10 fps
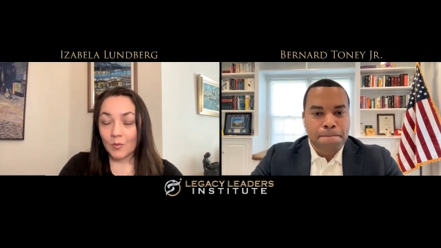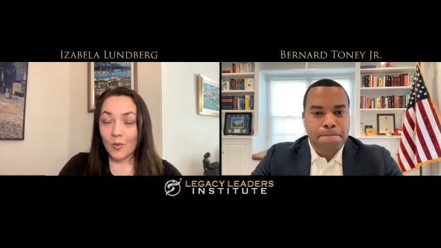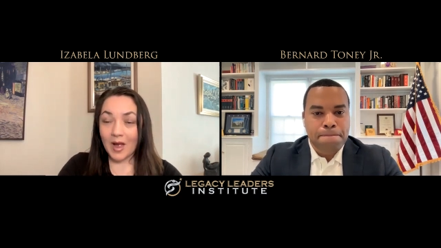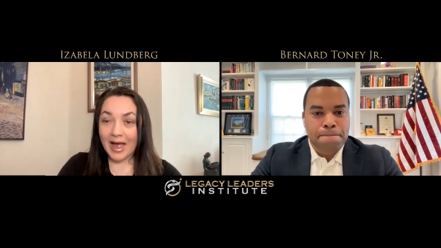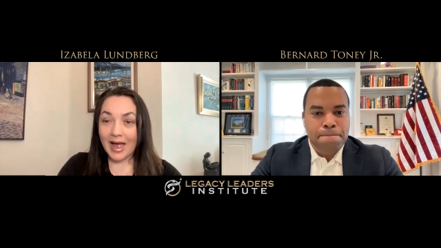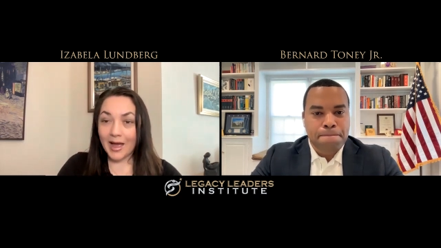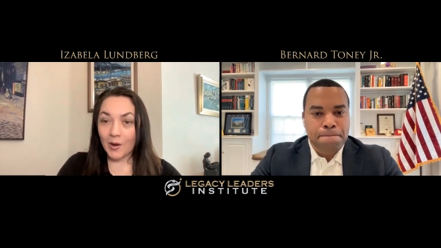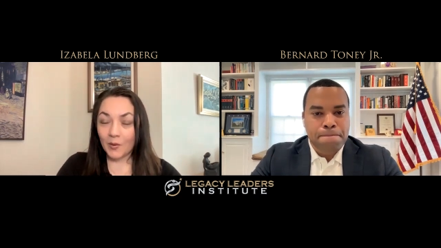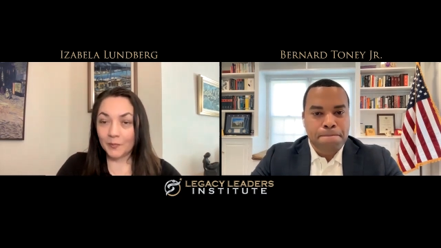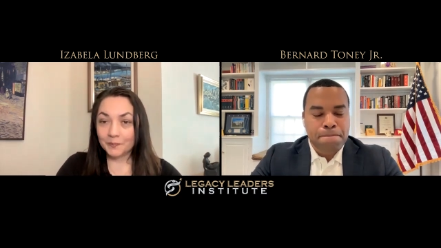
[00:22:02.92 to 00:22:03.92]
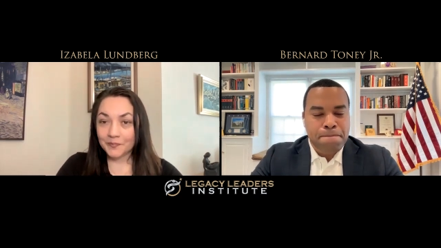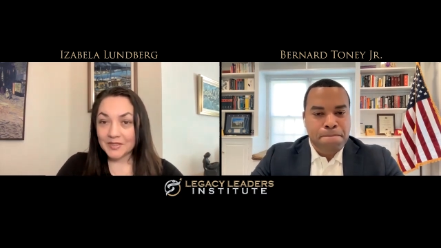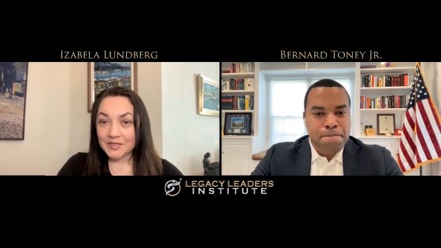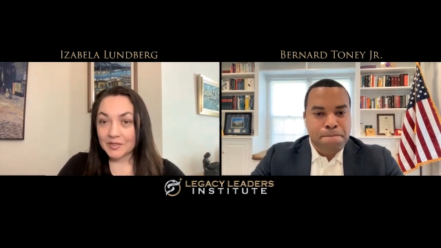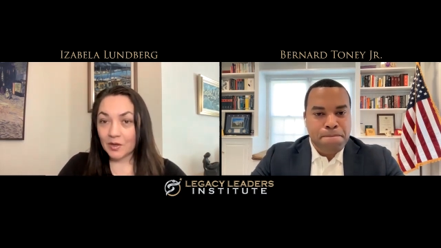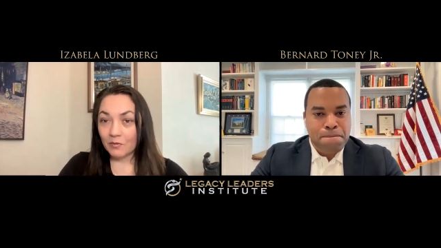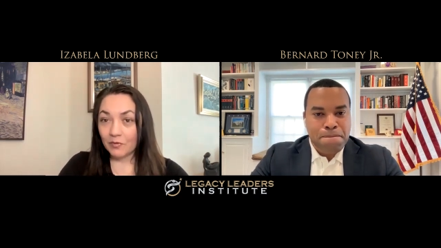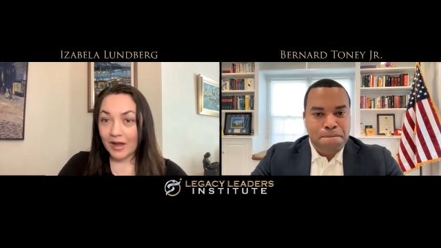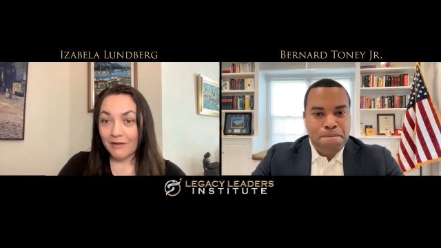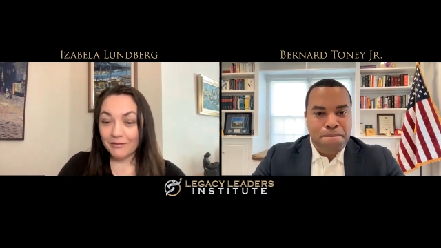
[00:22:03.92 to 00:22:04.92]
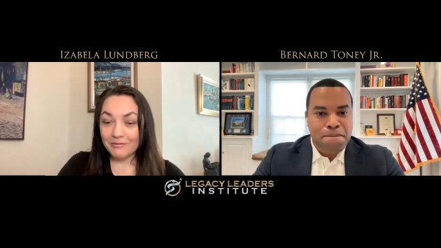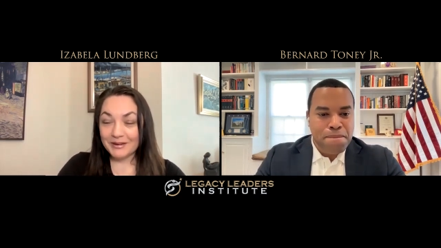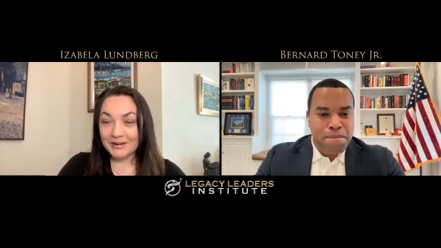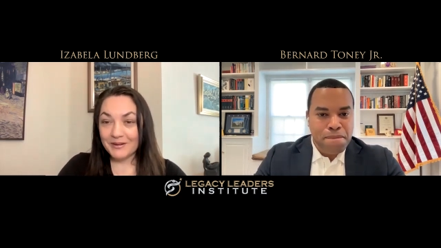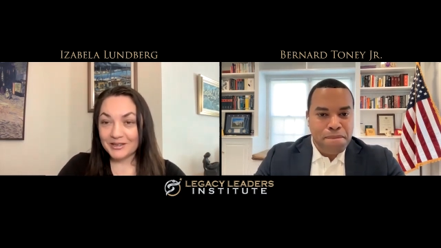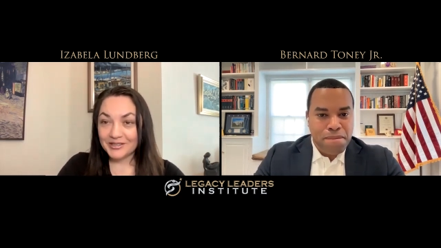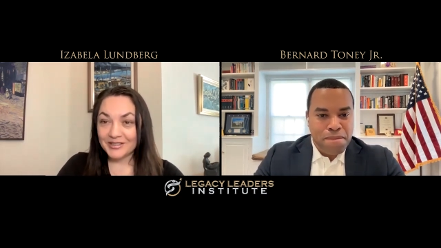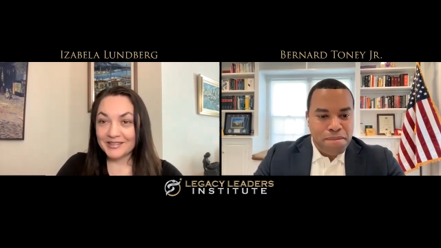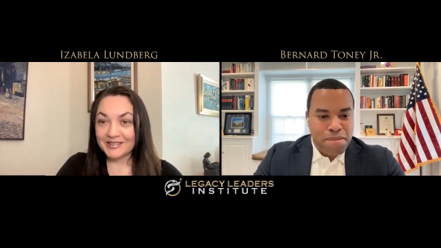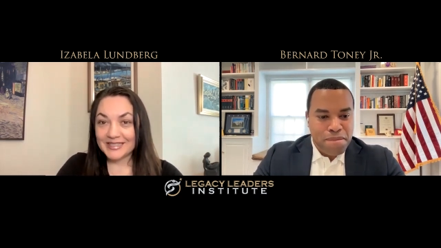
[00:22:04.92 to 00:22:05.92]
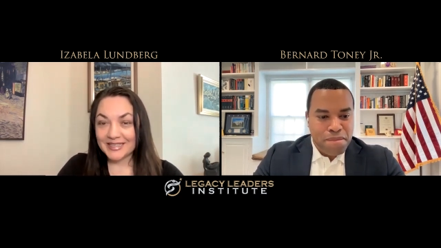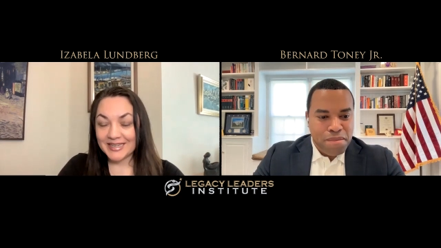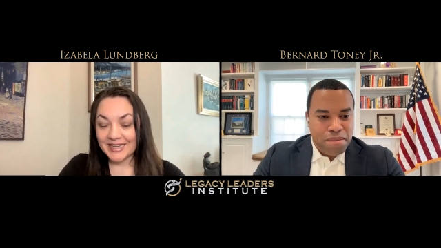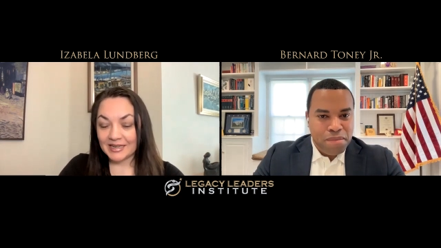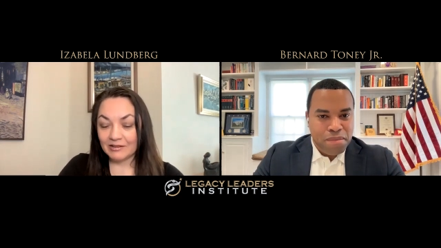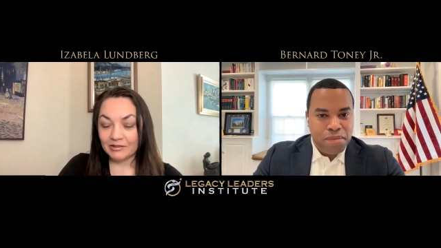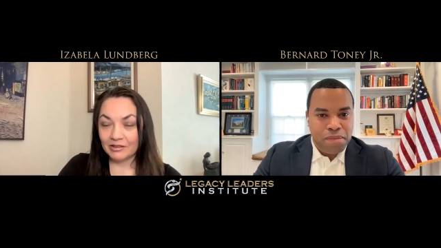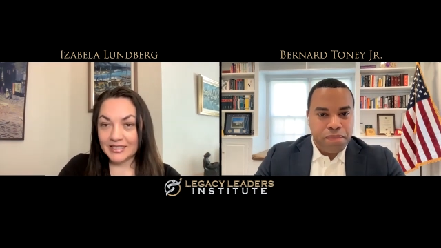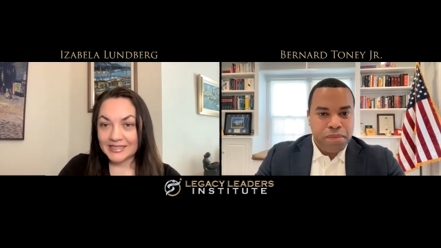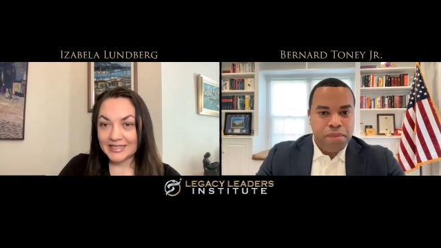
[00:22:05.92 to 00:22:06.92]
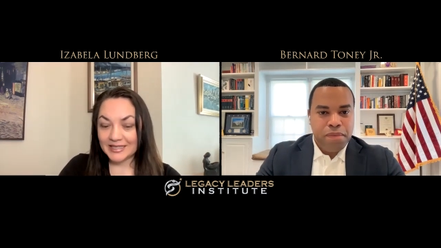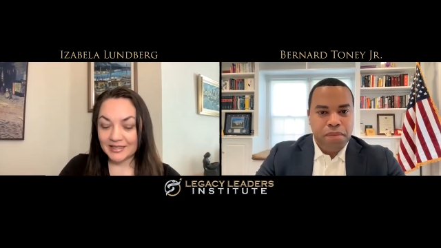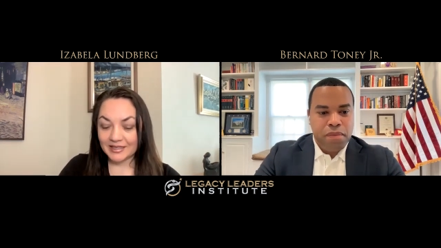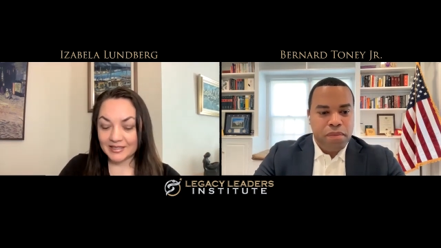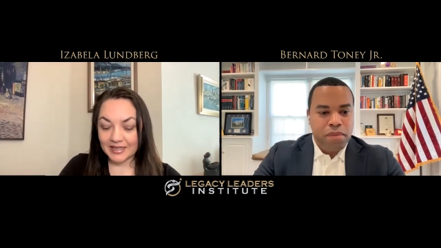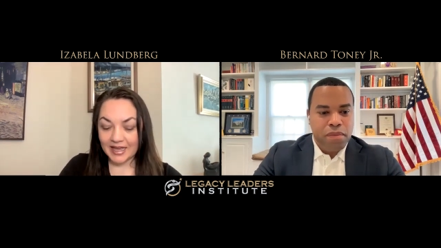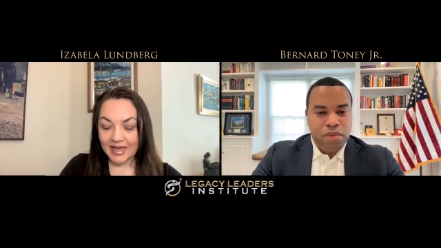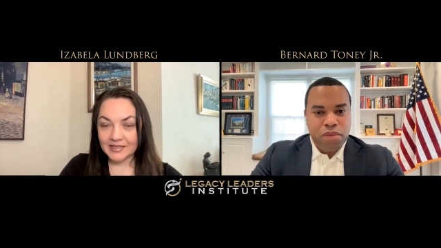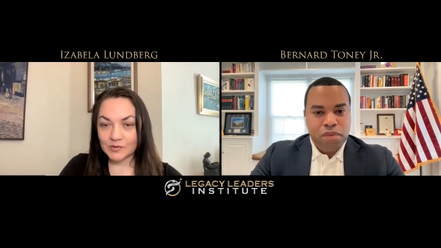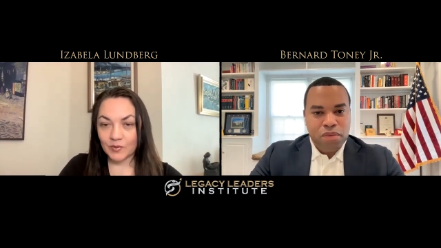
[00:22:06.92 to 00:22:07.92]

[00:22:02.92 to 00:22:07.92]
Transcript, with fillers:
Speaker 1: Wow. So for everybody watching and listening, listen to these guys.